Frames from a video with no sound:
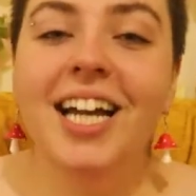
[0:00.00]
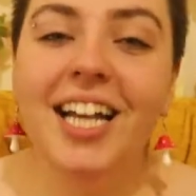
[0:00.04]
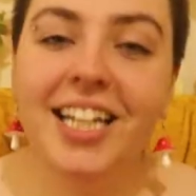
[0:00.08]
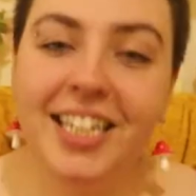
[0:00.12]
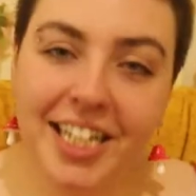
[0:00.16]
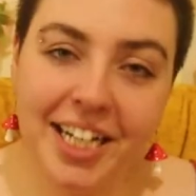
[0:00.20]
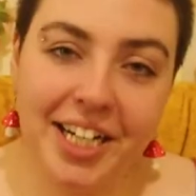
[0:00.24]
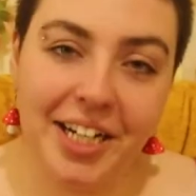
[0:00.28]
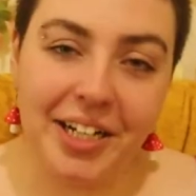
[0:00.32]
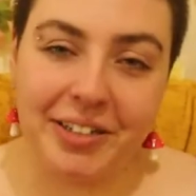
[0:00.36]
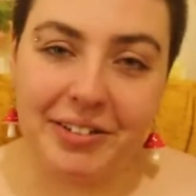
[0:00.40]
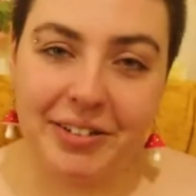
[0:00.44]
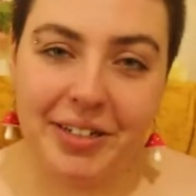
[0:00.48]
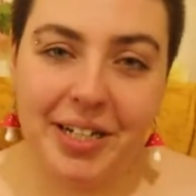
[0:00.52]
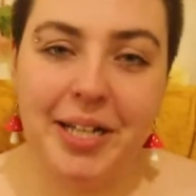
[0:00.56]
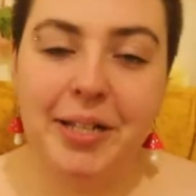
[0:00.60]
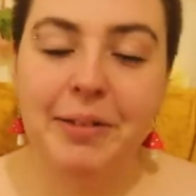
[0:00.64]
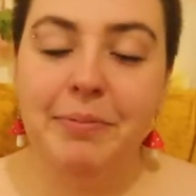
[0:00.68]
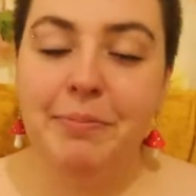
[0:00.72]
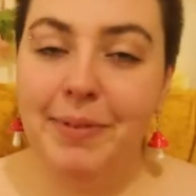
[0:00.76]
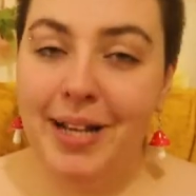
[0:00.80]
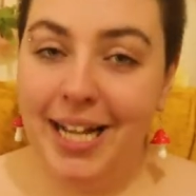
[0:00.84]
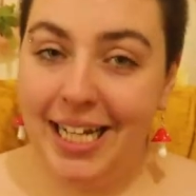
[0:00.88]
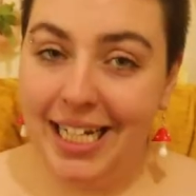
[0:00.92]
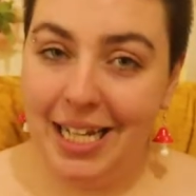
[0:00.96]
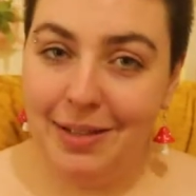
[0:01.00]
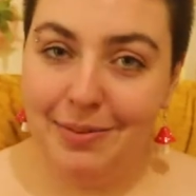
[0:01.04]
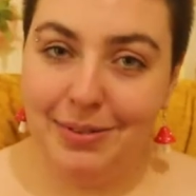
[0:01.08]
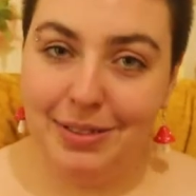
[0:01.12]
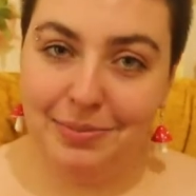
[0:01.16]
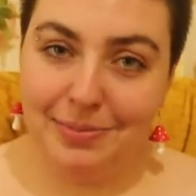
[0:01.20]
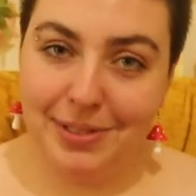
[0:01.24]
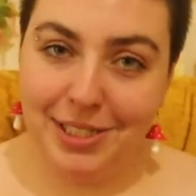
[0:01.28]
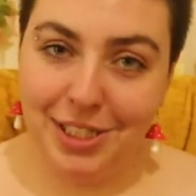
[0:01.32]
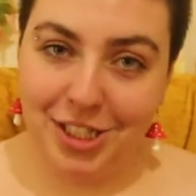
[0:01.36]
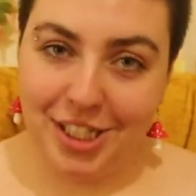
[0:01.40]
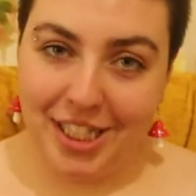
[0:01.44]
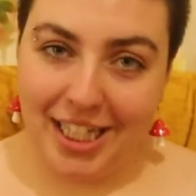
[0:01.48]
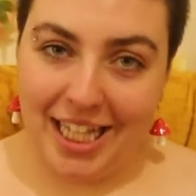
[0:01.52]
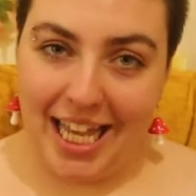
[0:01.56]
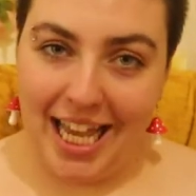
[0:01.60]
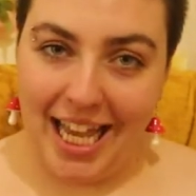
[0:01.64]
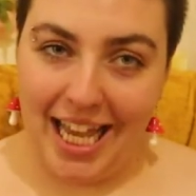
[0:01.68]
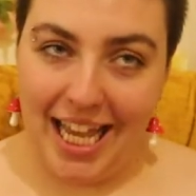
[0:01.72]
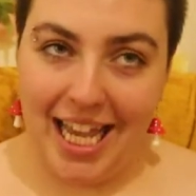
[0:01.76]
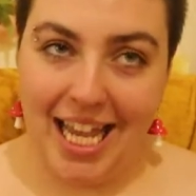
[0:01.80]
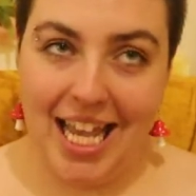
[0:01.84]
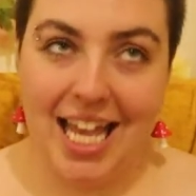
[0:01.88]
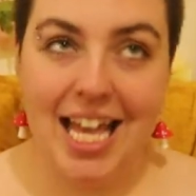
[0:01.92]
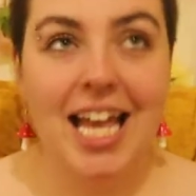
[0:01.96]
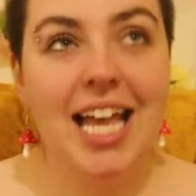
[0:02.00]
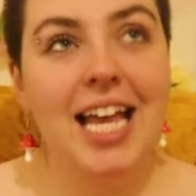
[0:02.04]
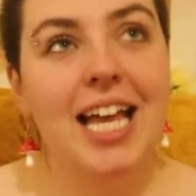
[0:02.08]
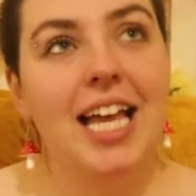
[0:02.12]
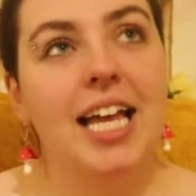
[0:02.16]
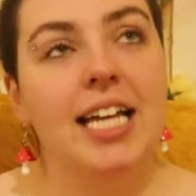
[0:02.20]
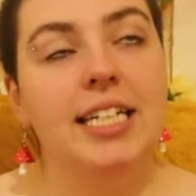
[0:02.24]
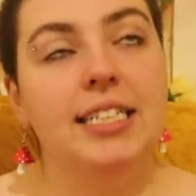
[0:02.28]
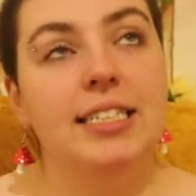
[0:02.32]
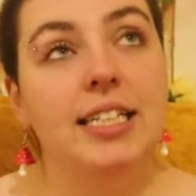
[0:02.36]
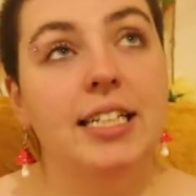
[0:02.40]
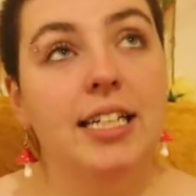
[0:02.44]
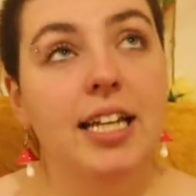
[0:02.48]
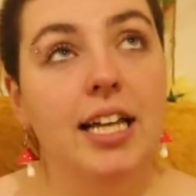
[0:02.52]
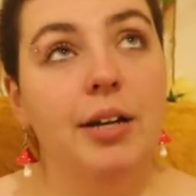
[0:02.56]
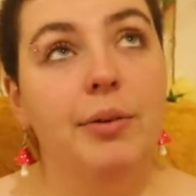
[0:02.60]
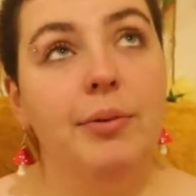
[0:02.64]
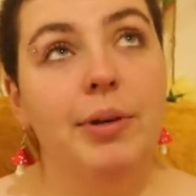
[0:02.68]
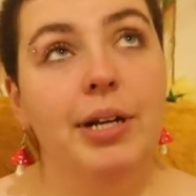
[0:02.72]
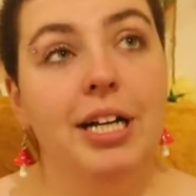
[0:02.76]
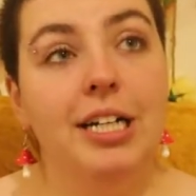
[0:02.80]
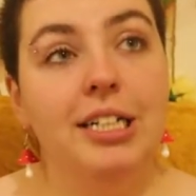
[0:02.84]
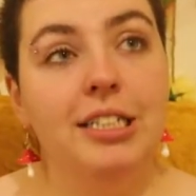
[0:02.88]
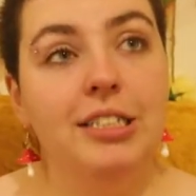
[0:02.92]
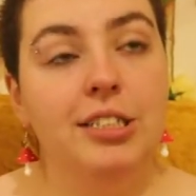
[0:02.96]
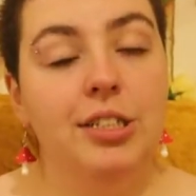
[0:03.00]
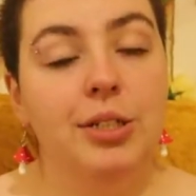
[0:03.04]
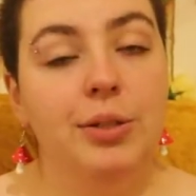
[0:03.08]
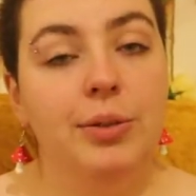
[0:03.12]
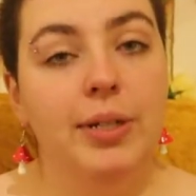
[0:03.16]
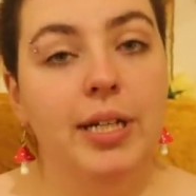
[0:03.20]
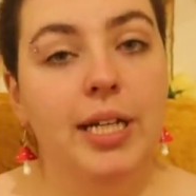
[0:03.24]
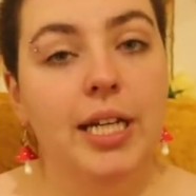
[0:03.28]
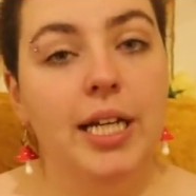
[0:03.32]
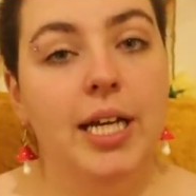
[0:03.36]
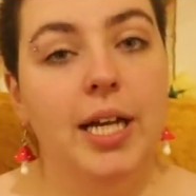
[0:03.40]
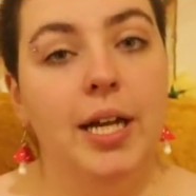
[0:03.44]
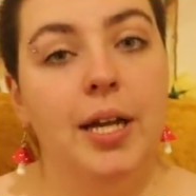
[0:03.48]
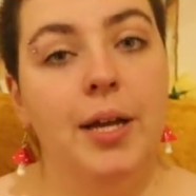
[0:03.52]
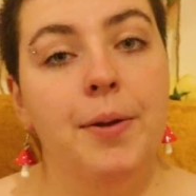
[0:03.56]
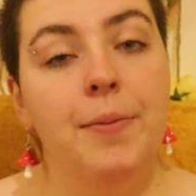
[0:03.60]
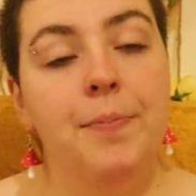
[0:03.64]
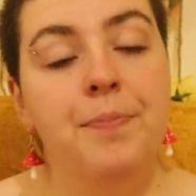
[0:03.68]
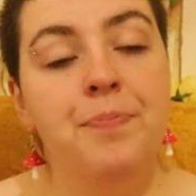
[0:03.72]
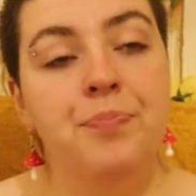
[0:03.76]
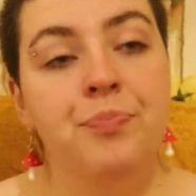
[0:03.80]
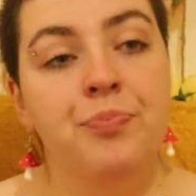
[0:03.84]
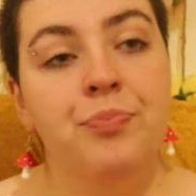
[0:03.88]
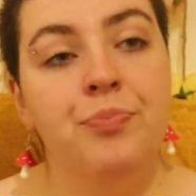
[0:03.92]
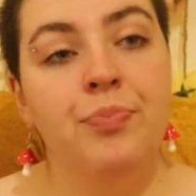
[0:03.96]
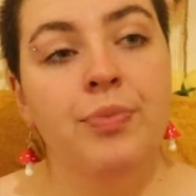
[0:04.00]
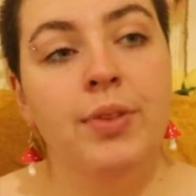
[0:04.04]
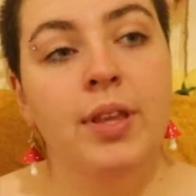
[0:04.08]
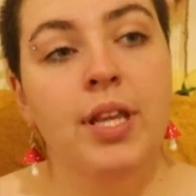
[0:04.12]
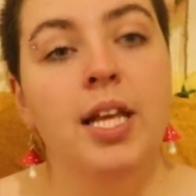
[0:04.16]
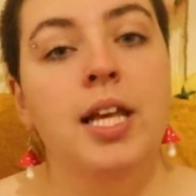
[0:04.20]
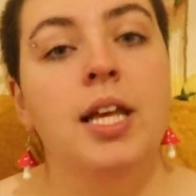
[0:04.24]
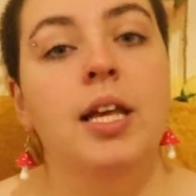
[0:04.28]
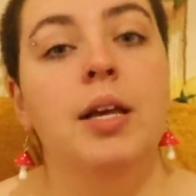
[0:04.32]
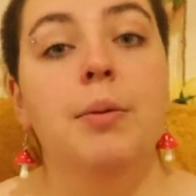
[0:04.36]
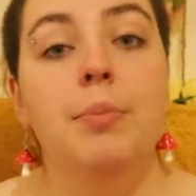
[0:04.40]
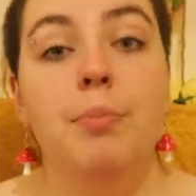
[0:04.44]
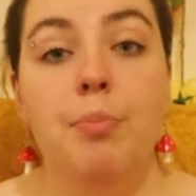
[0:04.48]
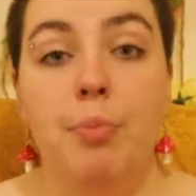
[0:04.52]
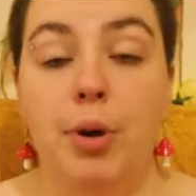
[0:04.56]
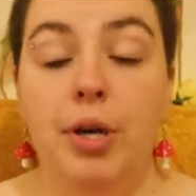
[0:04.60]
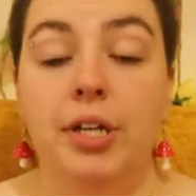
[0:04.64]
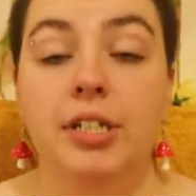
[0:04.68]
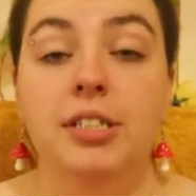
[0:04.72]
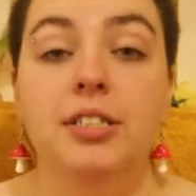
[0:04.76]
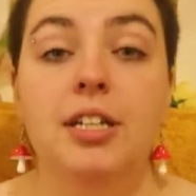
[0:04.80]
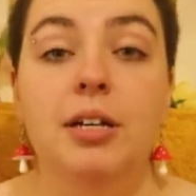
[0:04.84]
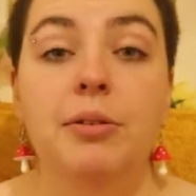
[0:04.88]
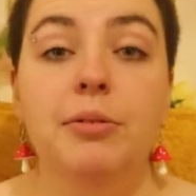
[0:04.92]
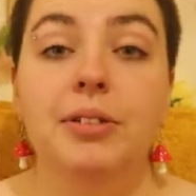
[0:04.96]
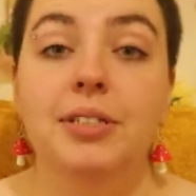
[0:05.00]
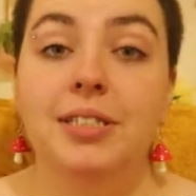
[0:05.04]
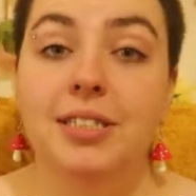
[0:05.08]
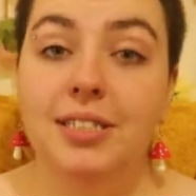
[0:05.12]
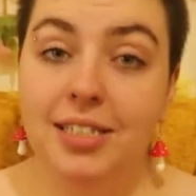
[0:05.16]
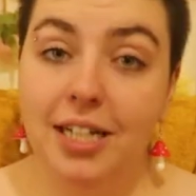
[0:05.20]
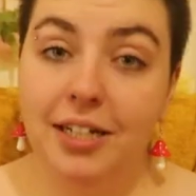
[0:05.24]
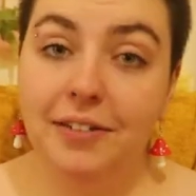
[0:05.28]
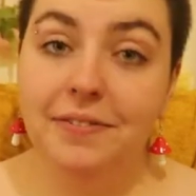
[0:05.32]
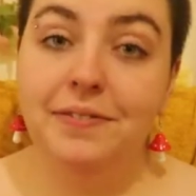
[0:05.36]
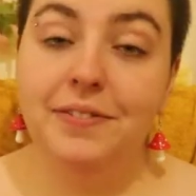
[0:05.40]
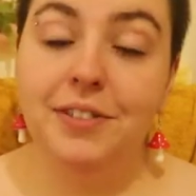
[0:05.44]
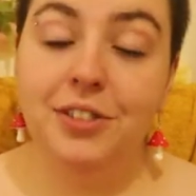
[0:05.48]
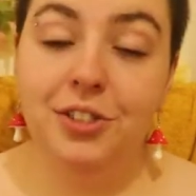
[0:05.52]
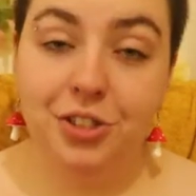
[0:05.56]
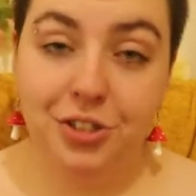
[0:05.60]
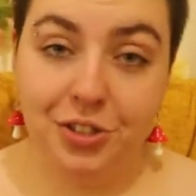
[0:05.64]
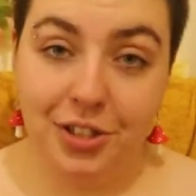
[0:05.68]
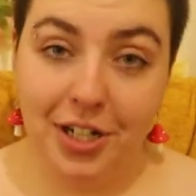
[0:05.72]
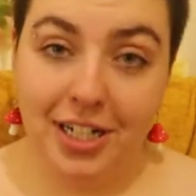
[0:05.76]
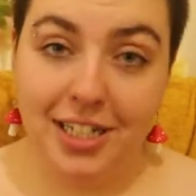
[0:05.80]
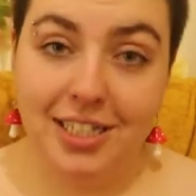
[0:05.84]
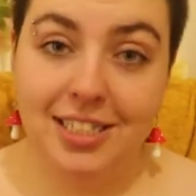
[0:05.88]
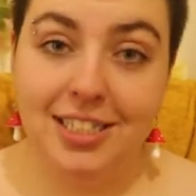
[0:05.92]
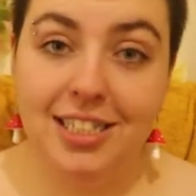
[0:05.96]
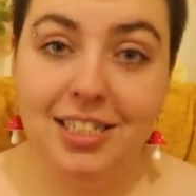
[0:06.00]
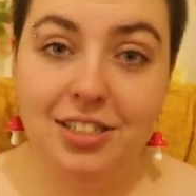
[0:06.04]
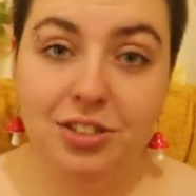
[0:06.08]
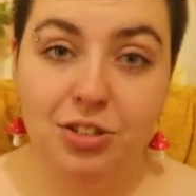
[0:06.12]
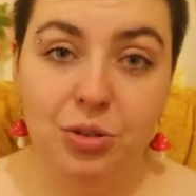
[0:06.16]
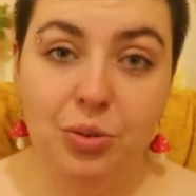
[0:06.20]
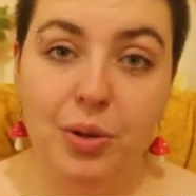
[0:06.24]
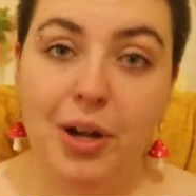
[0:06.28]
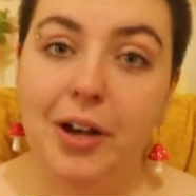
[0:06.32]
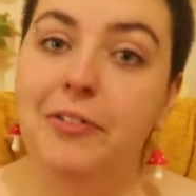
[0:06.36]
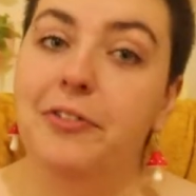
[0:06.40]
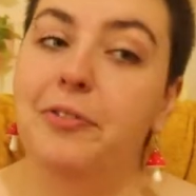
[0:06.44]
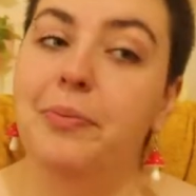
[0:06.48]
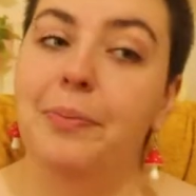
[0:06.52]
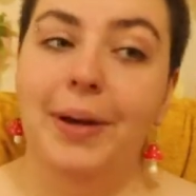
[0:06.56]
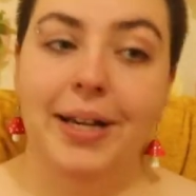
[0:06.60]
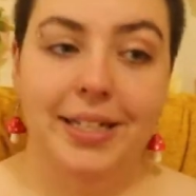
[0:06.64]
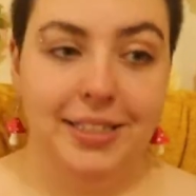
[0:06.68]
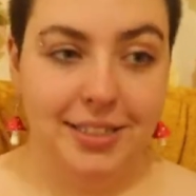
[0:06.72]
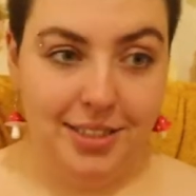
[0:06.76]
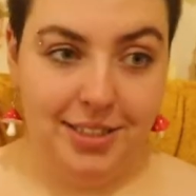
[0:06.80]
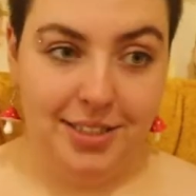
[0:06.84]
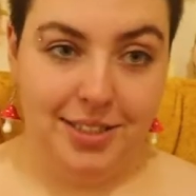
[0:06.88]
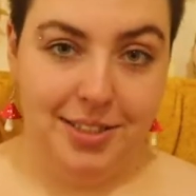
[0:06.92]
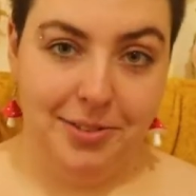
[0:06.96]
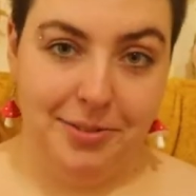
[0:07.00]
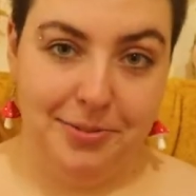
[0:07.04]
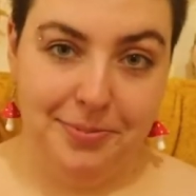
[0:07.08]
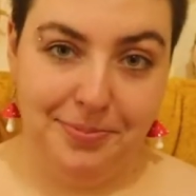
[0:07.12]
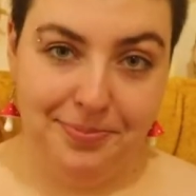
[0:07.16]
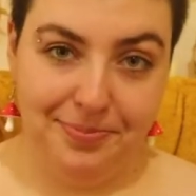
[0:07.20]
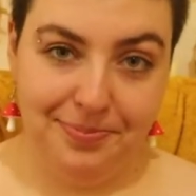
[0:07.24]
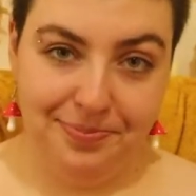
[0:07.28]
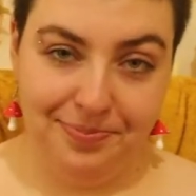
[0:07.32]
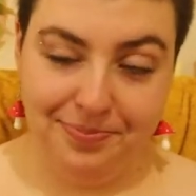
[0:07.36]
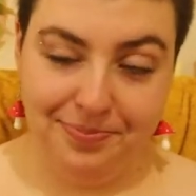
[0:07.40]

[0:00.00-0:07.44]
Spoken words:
Hello, my name is Michelle, and today we are doing books that will self-destruct in 12 months.